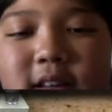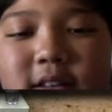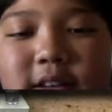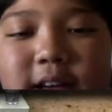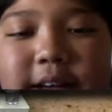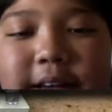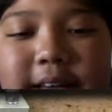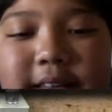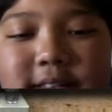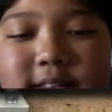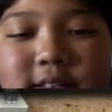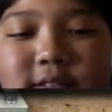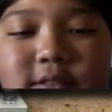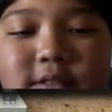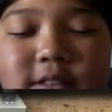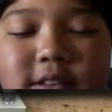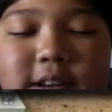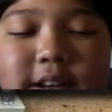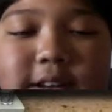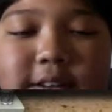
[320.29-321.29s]
So I
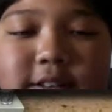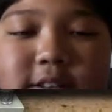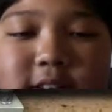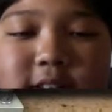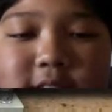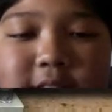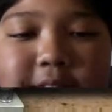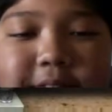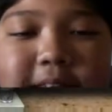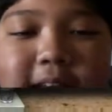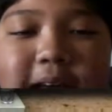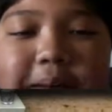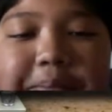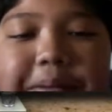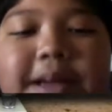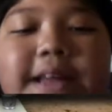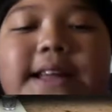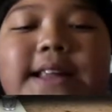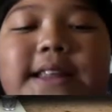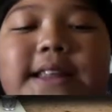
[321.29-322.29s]
told you I'm going to save the
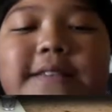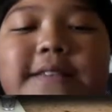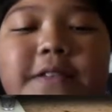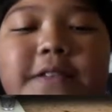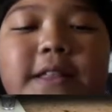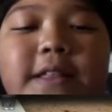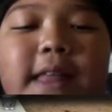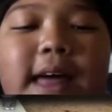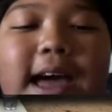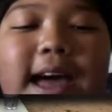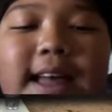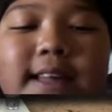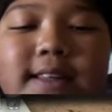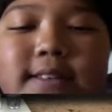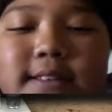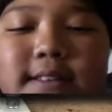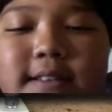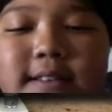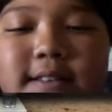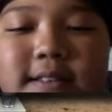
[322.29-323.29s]
epic ending for the
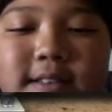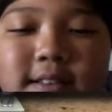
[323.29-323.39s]
last.